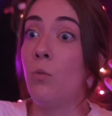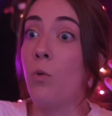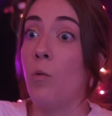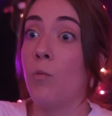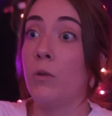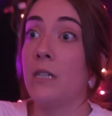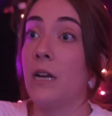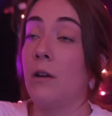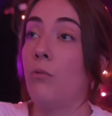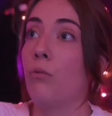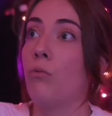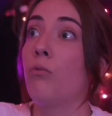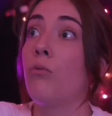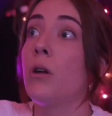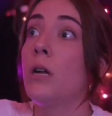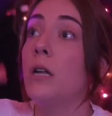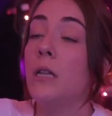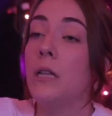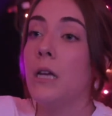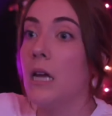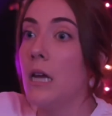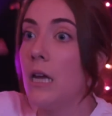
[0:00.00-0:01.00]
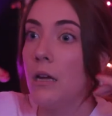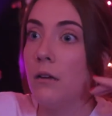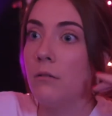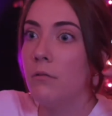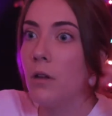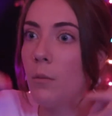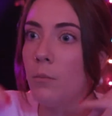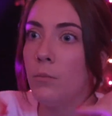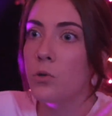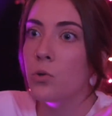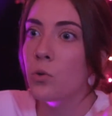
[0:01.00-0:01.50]
What was I really
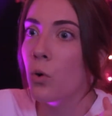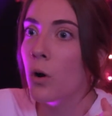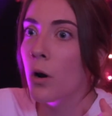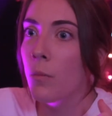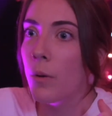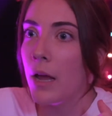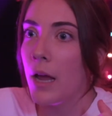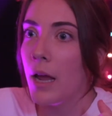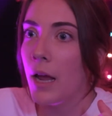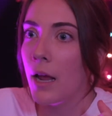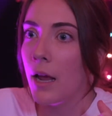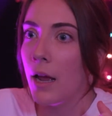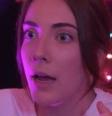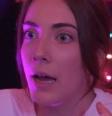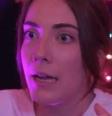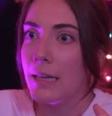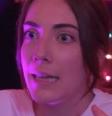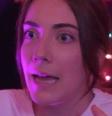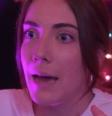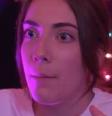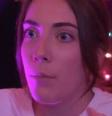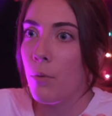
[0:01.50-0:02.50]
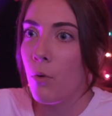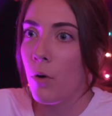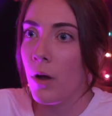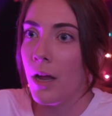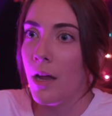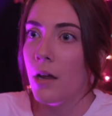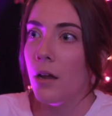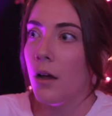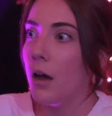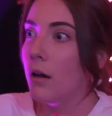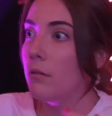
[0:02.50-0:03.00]
absorbing at that
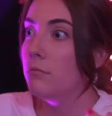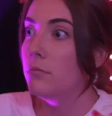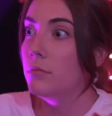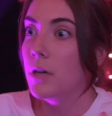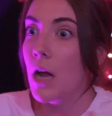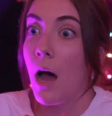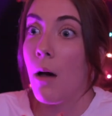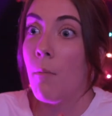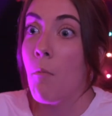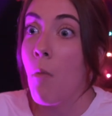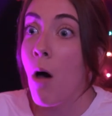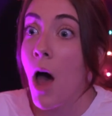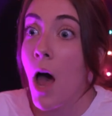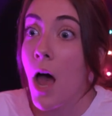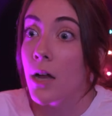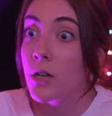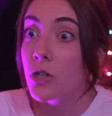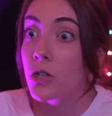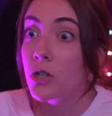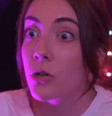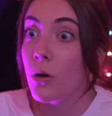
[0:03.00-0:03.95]
point? Uh -huh. Not much.